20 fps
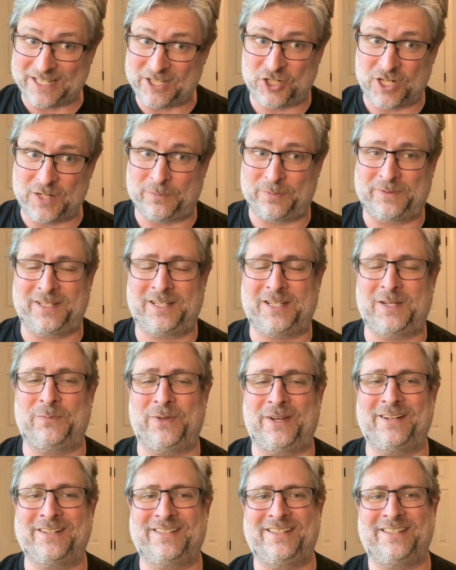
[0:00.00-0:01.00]
cheap
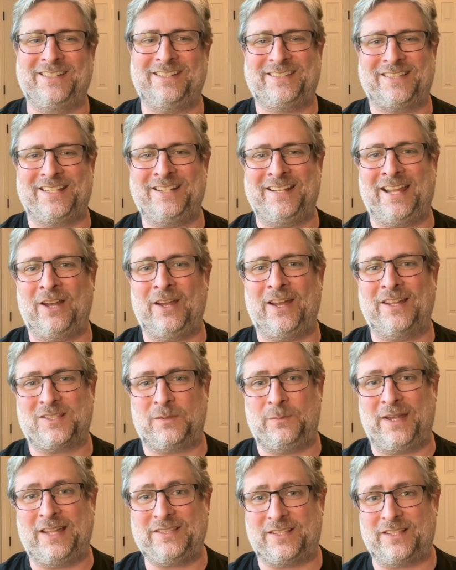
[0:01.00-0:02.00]
compared to sending out
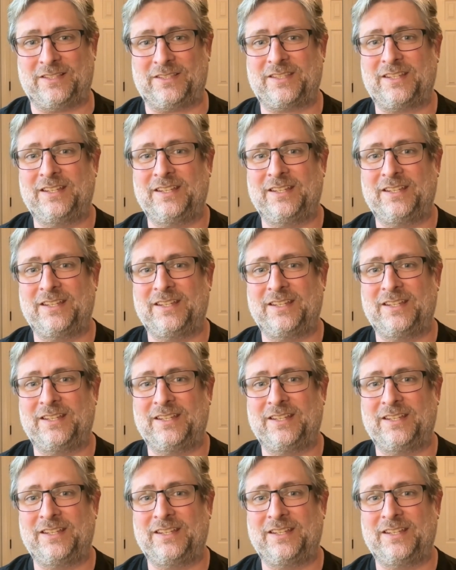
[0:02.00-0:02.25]
SMS.